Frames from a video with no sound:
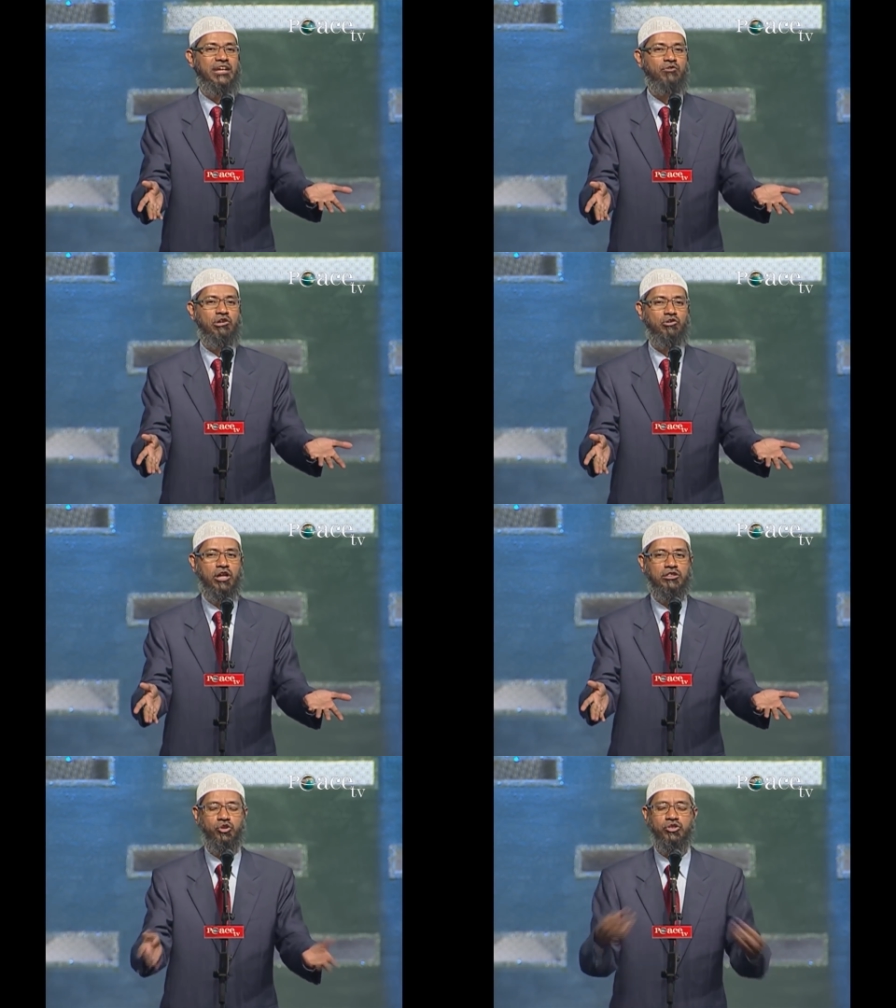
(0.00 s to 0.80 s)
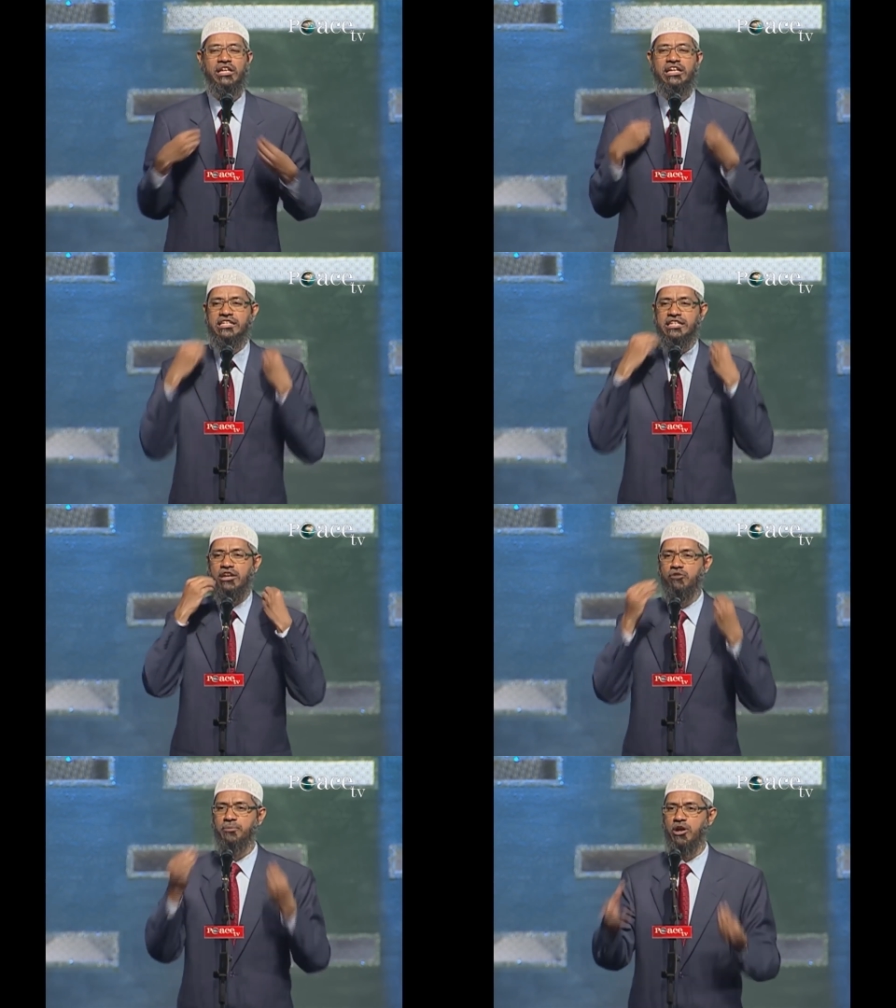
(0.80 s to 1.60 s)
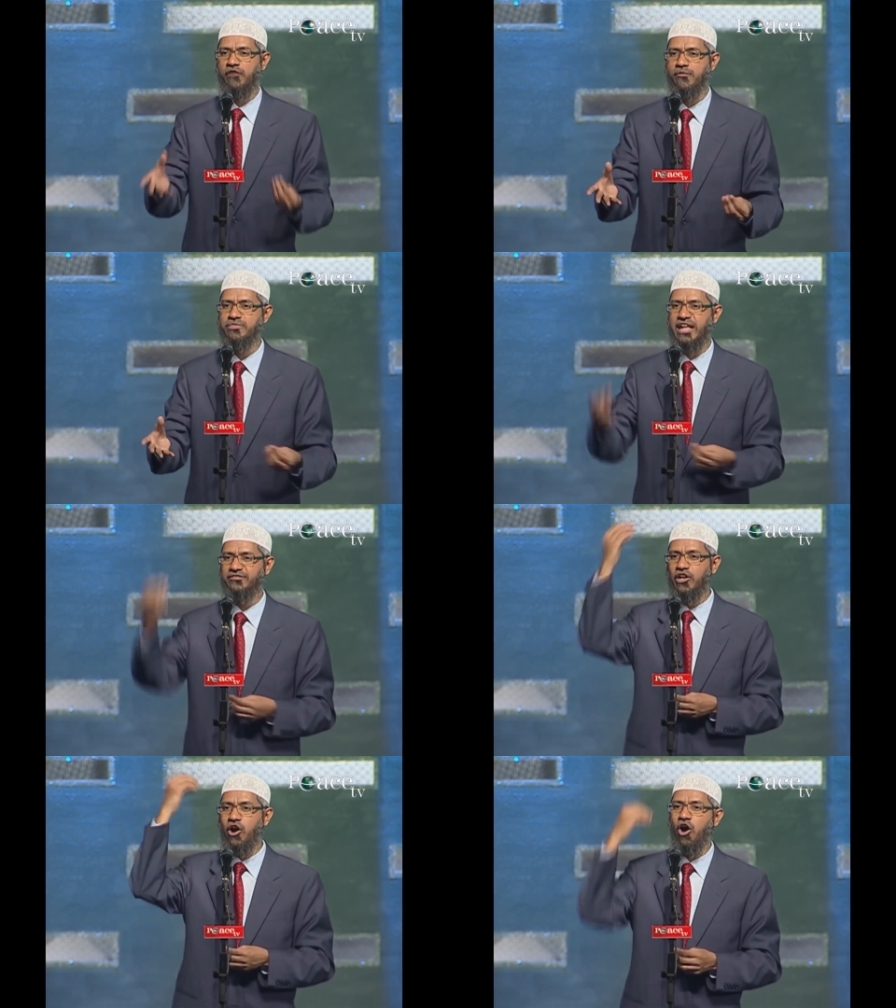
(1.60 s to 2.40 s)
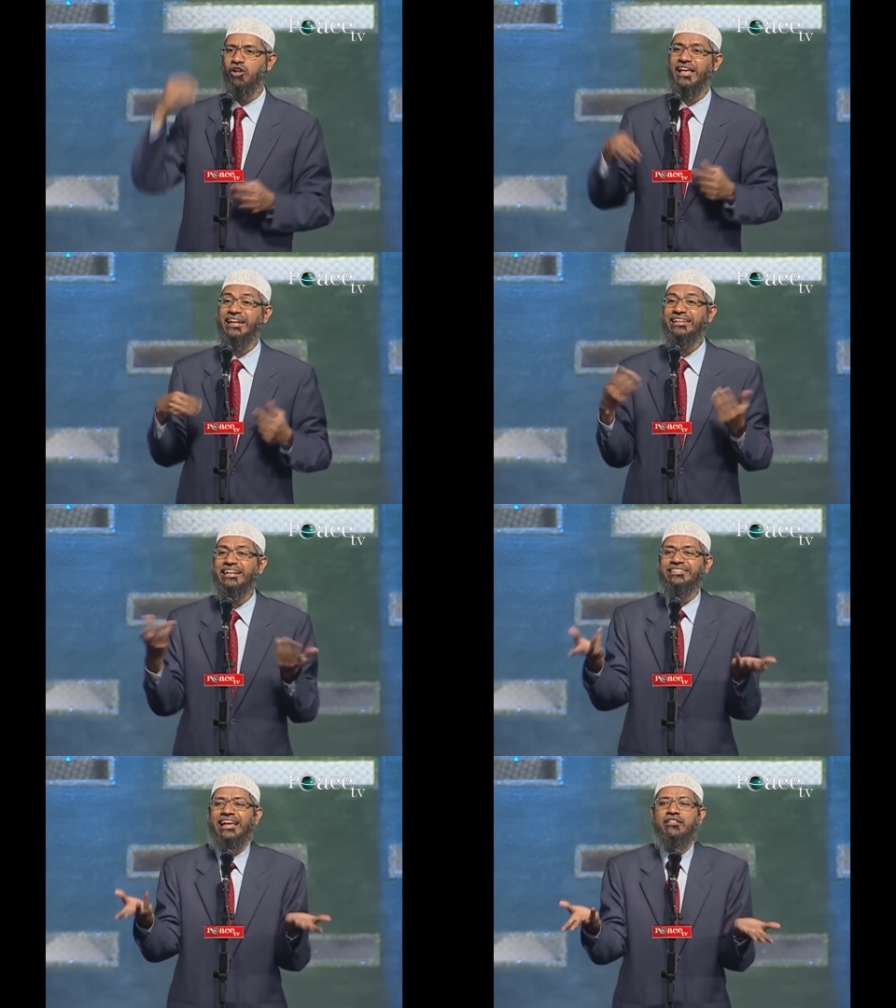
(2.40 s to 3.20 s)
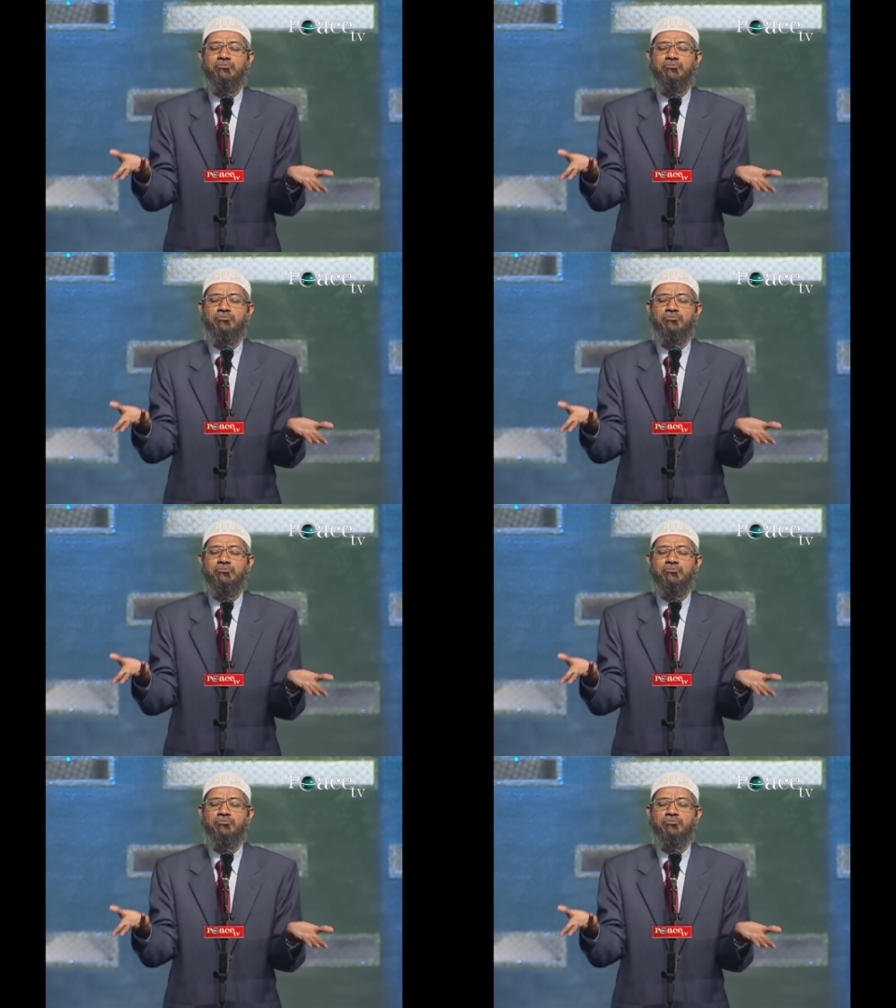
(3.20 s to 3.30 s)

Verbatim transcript: guide you unto all truth. He shall not speak of himself. All that he shall he